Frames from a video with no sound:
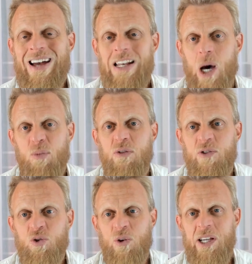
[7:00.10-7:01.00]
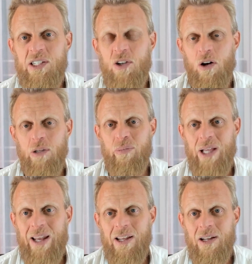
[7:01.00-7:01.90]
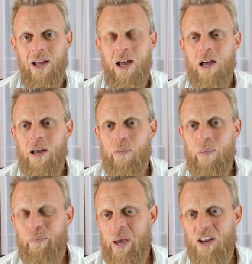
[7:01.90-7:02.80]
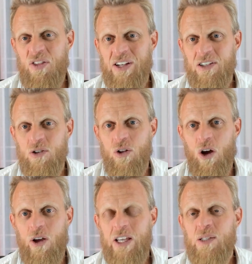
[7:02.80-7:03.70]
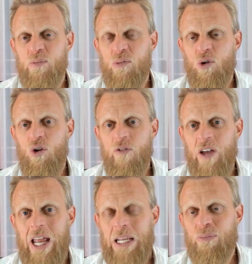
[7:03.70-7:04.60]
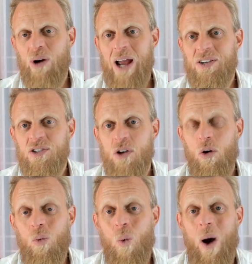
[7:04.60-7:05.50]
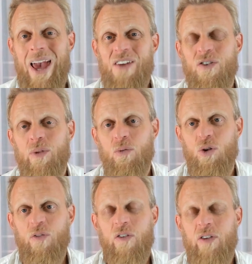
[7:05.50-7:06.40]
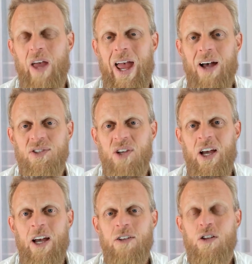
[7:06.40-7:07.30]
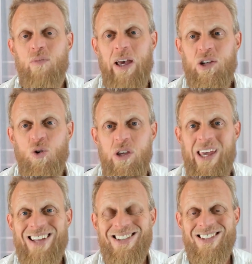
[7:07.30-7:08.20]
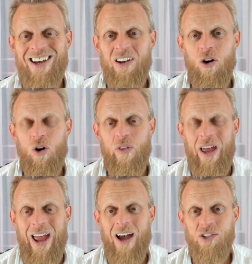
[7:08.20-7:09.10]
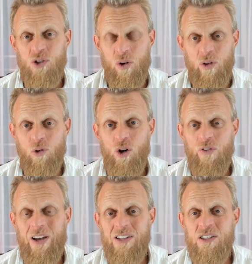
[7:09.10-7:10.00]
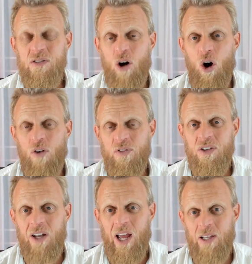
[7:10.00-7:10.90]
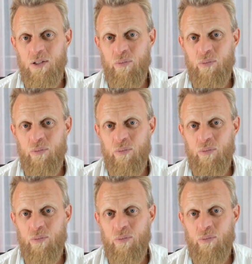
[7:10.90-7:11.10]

number of trees on the planet. Better thing to do though is move any branches away from the roof of your house to make sure you get sun on the house, on the roof, as often as